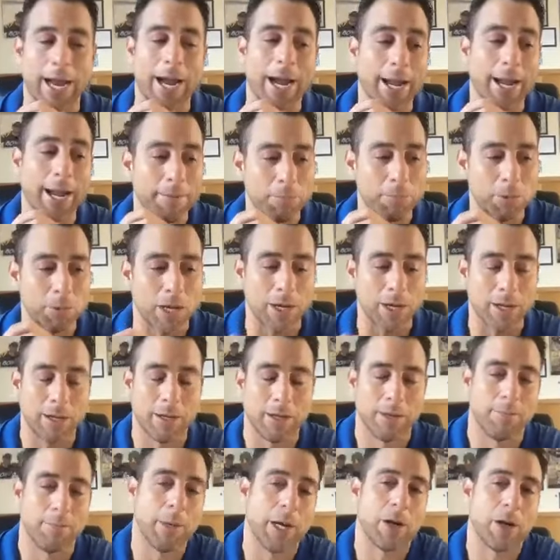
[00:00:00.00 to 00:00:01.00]
I am
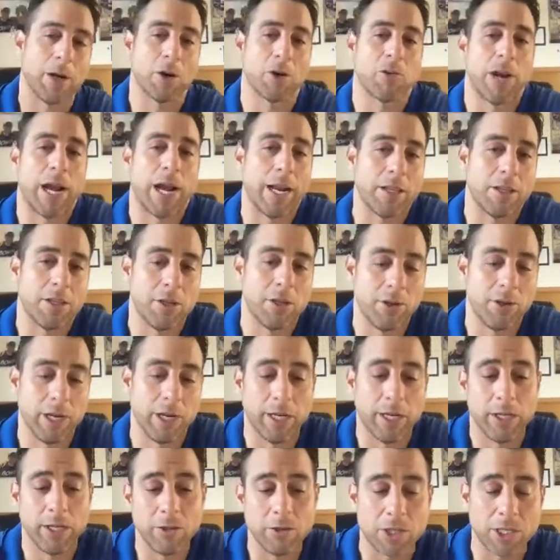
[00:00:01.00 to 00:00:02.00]
talking about gratitude
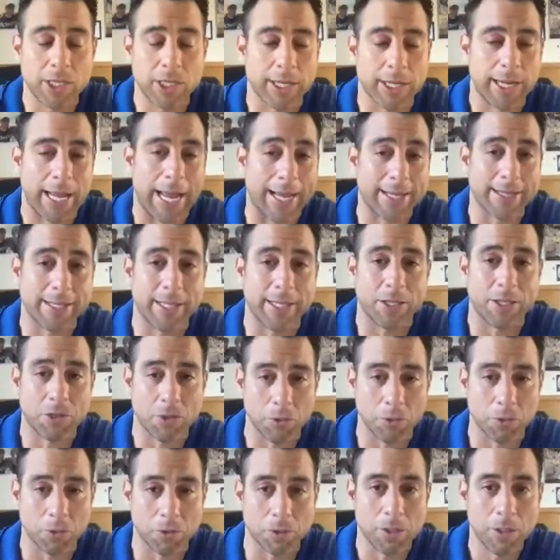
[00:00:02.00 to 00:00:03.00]
and using it as a
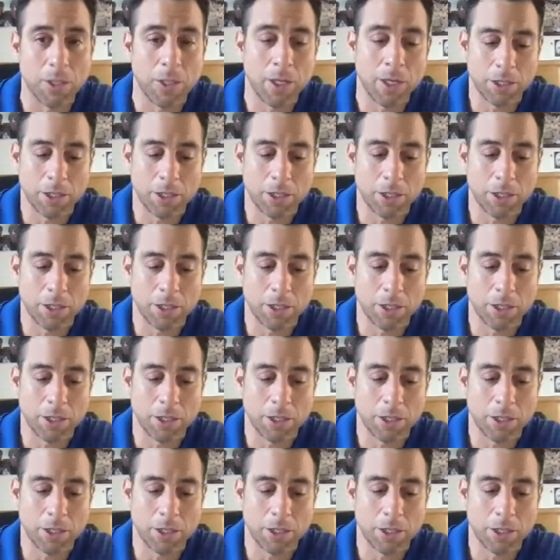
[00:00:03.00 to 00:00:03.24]
tool